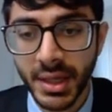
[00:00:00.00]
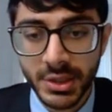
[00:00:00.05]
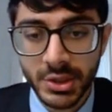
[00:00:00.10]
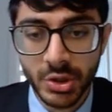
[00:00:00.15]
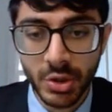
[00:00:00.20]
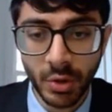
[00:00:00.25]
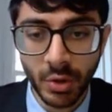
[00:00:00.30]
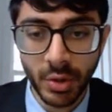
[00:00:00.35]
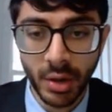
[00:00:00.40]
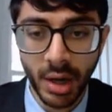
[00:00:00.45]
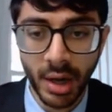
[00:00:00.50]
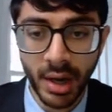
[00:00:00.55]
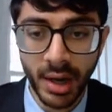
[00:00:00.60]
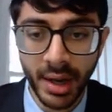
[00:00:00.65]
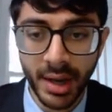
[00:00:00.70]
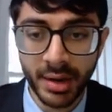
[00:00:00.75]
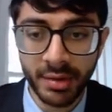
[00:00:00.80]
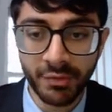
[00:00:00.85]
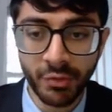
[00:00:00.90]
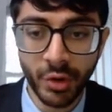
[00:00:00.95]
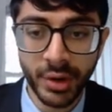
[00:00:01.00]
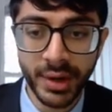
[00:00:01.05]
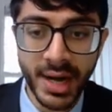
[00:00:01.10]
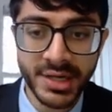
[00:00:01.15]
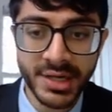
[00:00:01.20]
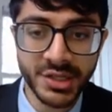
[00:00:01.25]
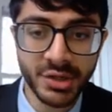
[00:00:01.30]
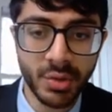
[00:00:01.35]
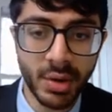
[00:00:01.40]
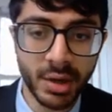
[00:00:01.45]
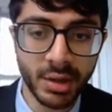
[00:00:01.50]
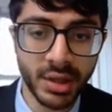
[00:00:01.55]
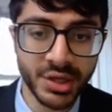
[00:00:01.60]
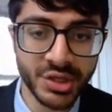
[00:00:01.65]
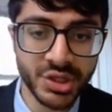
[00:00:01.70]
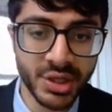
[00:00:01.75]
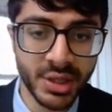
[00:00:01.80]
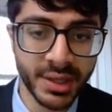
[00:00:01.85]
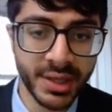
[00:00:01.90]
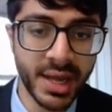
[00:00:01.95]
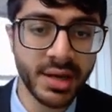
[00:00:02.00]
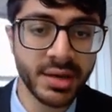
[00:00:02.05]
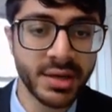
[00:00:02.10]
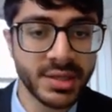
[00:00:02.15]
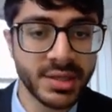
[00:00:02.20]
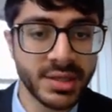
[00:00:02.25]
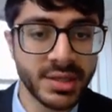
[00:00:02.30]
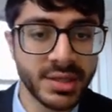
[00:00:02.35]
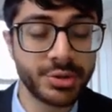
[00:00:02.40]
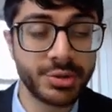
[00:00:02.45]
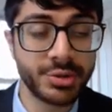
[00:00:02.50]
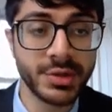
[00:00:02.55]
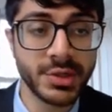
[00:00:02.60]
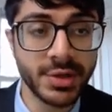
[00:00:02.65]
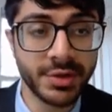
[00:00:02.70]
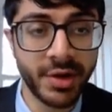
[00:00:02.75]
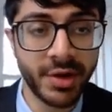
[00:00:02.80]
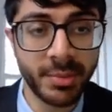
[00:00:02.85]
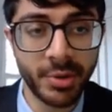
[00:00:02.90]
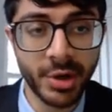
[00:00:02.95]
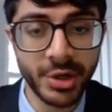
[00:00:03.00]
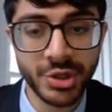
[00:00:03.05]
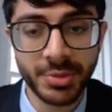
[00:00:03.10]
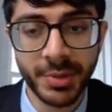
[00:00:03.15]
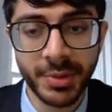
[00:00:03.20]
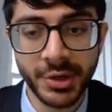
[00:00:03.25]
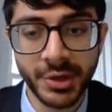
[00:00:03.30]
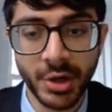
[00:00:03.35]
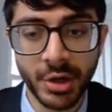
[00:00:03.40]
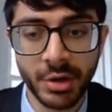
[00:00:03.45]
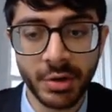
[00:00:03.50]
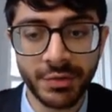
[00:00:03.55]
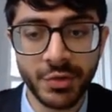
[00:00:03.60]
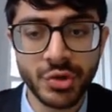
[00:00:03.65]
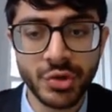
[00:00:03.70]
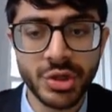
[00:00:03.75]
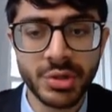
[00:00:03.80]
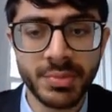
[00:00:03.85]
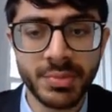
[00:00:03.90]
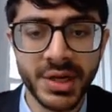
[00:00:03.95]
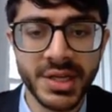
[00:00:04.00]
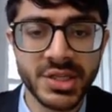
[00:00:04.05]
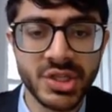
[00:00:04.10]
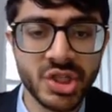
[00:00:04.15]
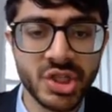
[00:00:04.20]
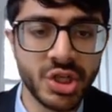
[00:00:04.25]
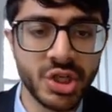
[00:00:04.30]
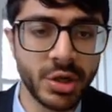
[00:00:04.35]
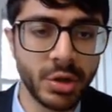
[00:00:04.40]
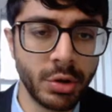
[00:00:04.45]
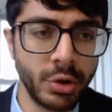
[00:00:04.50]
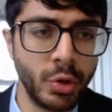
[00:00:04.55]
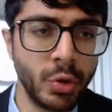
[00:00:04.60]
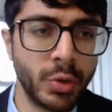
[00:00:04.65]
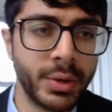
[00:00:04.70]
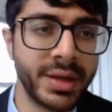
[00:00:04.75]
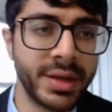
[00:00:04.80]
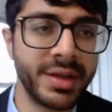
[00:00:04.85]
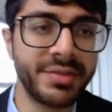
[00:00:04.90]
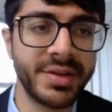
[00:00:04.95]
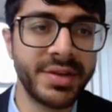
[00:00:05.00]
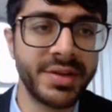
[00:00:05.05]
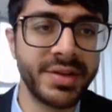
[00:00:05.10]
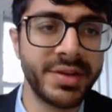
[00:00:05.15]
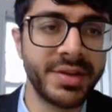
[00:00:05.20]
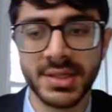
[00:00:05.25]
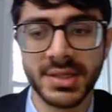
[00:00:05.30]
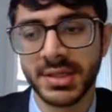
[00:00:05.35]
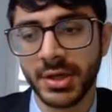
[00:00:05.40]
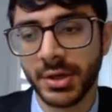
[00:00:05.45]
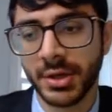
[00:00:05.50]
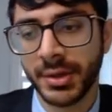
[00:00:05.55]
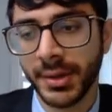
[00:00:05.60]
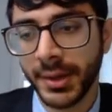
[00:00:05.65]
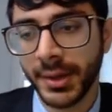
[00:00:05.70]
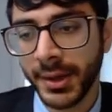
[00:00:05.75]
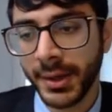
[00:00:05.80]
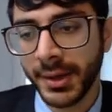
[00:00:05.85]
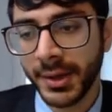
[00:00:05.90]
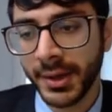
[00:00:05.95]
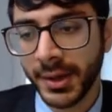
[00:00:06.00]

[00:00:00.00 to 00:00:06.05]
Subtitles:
So, and avoid anticoagulation, again, because there's a risk of hemorrhagic pericardial effusion, but it's chill. You can give NSAIDs here.